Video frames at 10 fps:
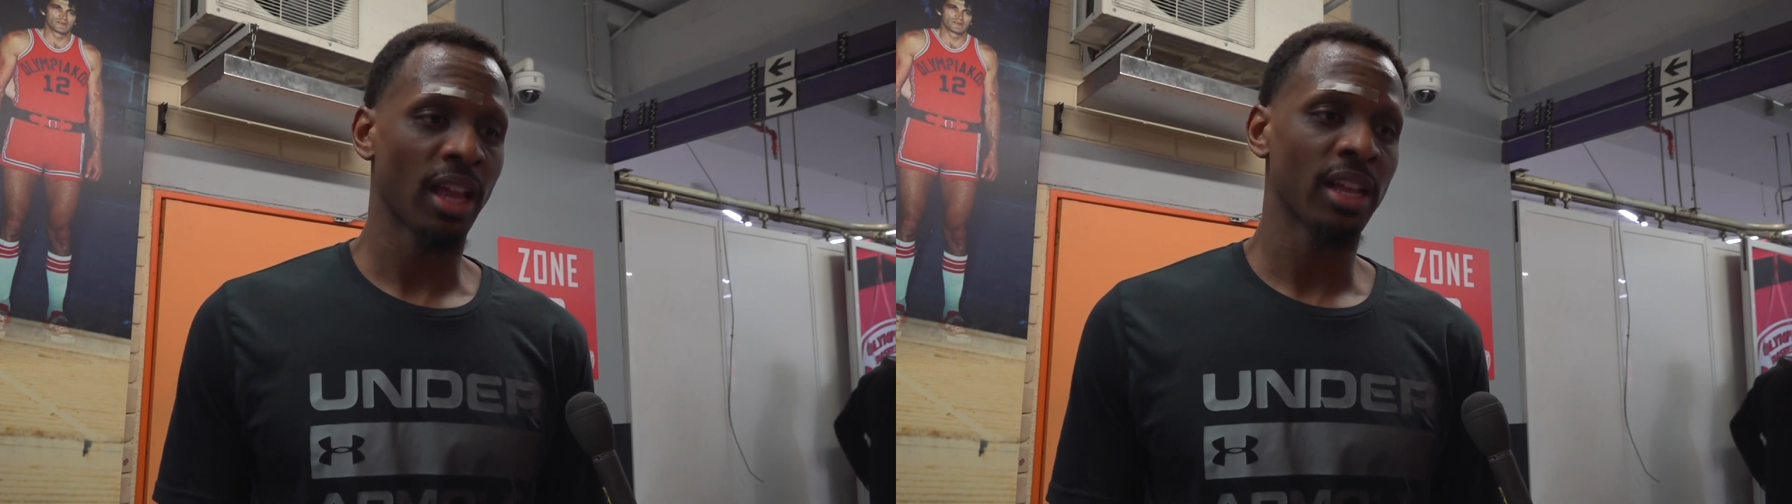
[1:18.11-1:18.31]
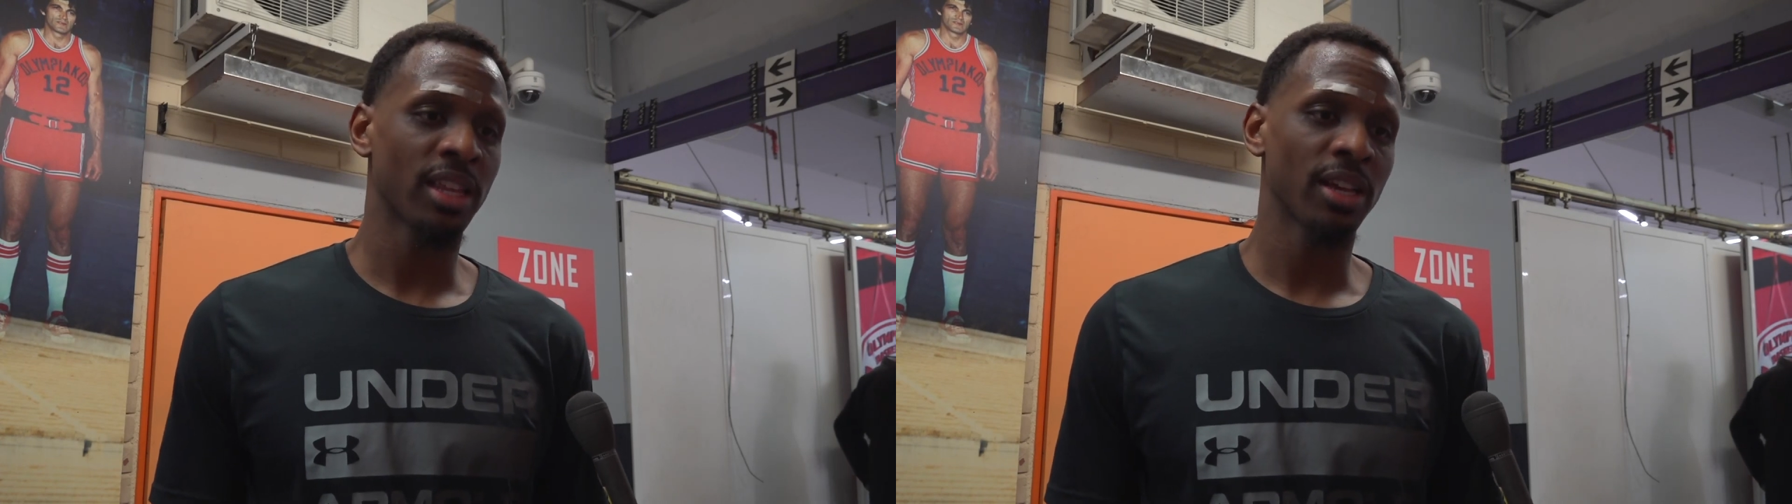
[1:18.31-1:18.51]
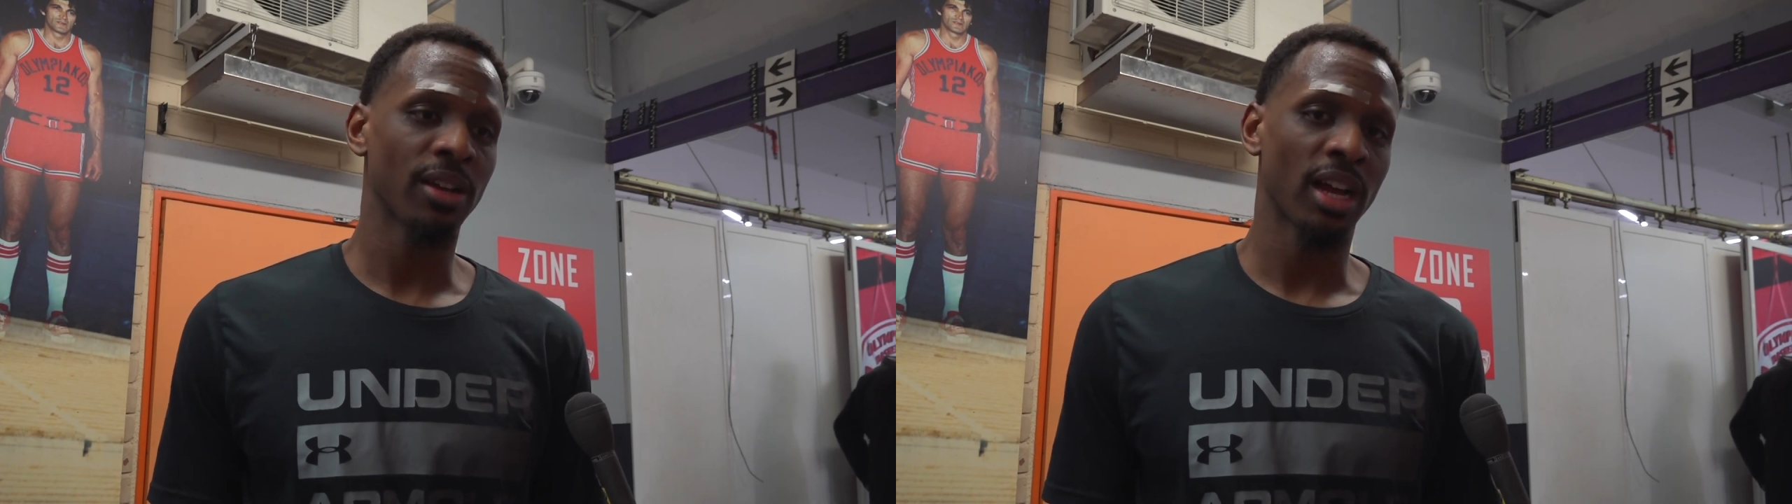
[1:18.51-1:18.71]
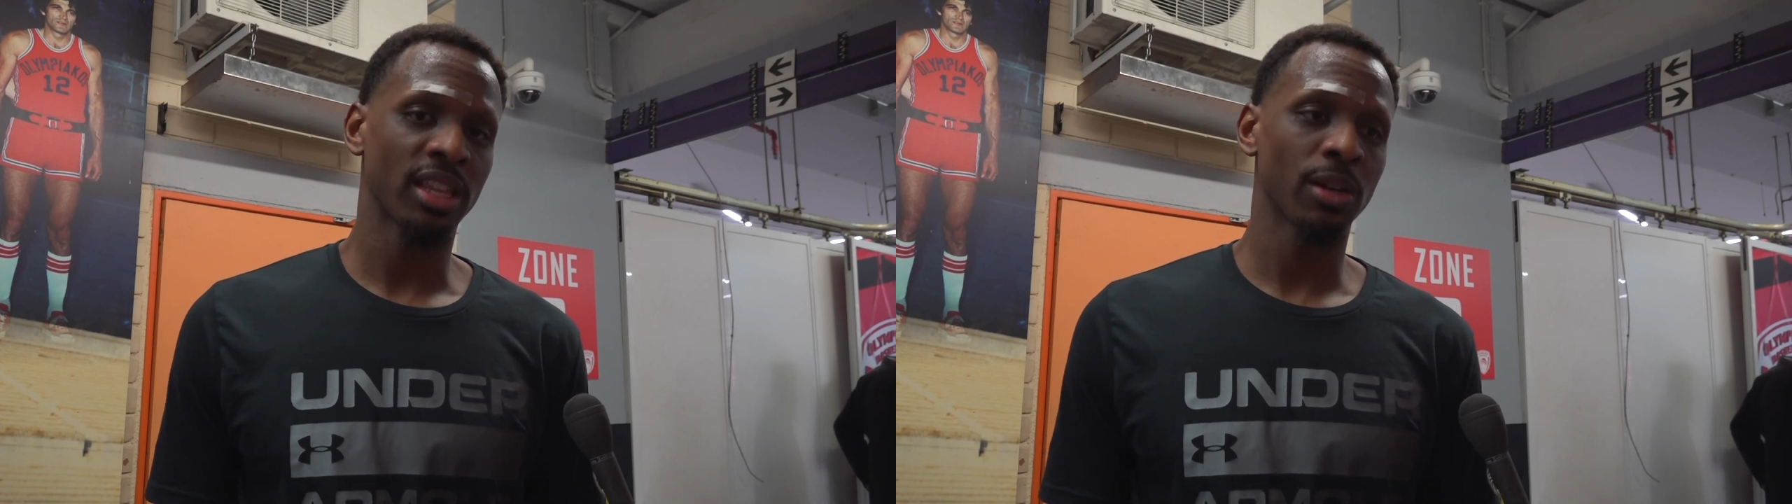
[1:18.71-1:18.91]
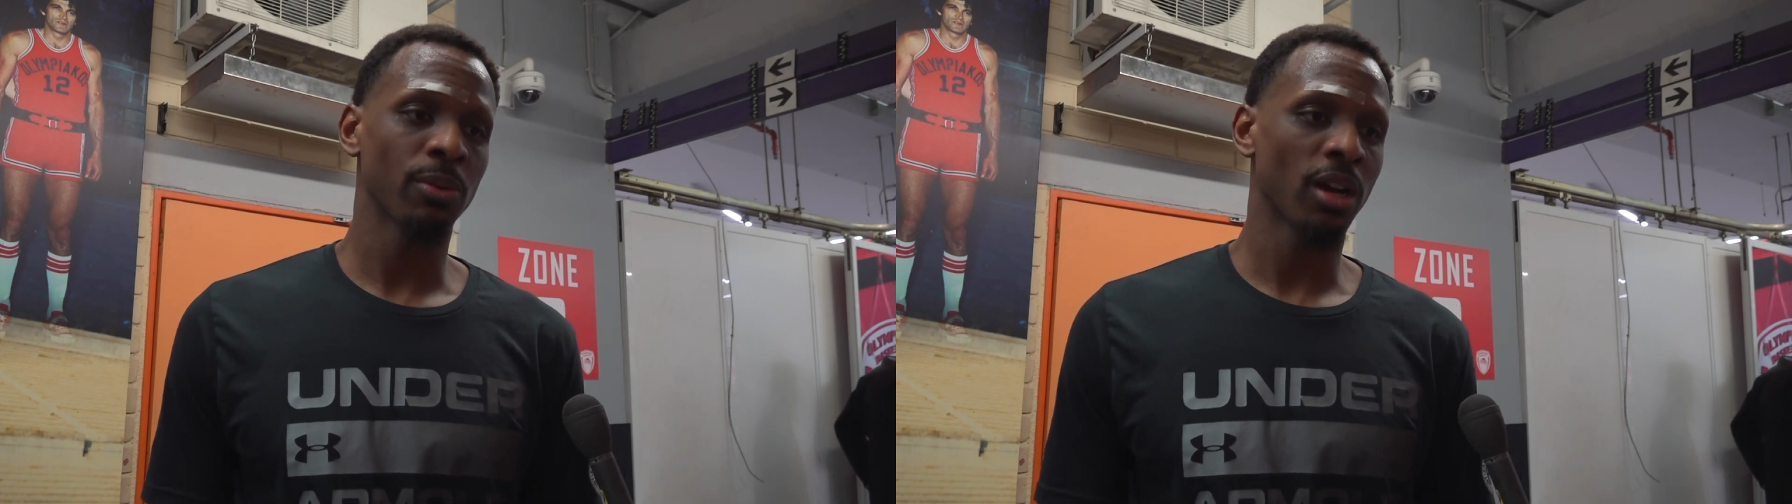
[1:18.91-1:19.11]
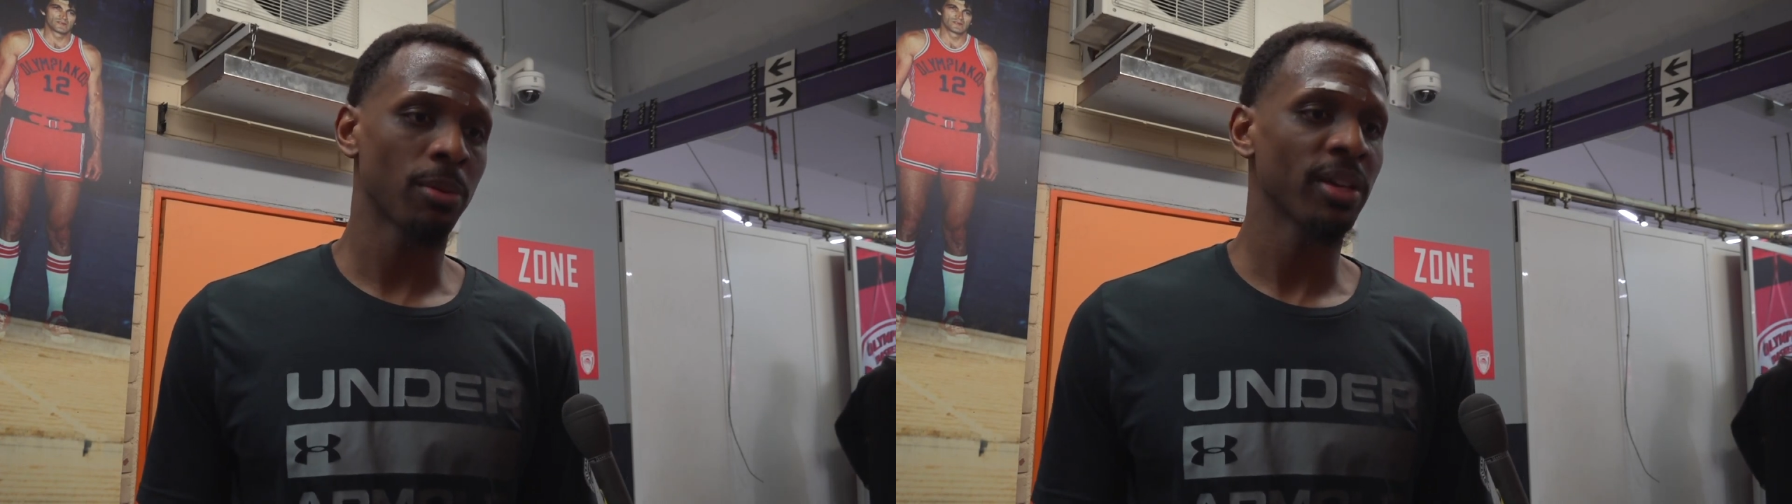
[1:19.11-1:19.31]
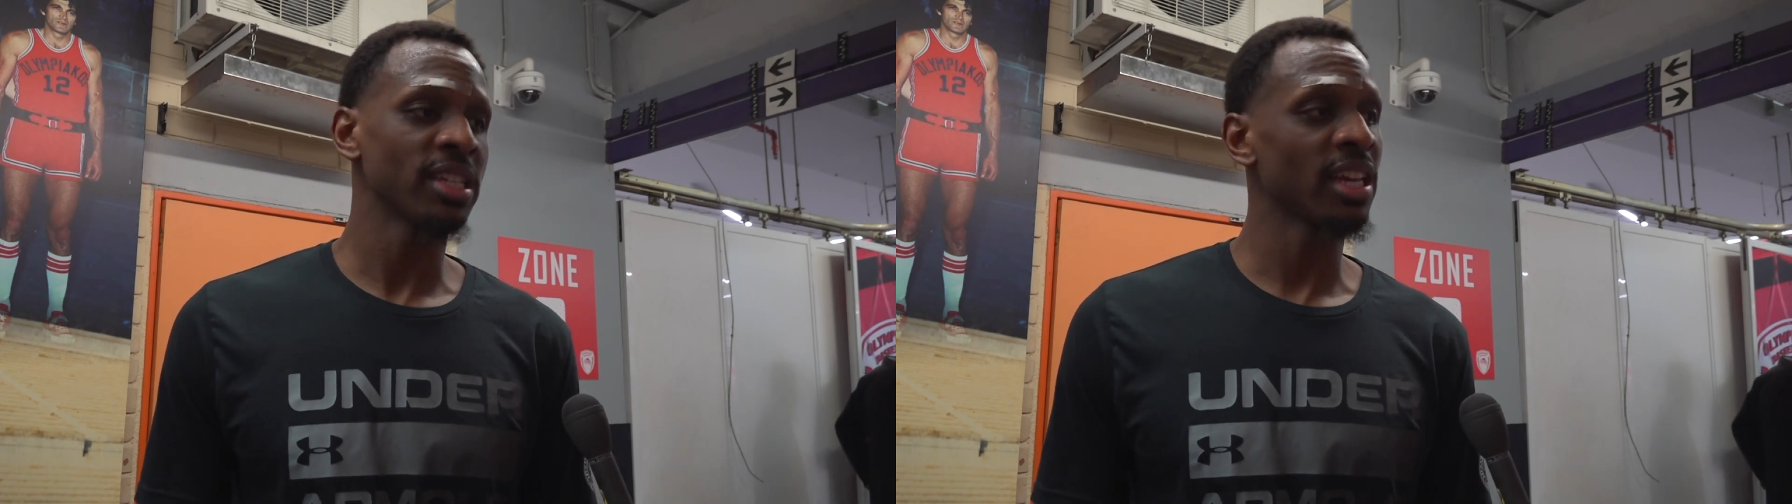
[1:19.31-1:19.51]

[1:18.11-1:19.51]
I think we all played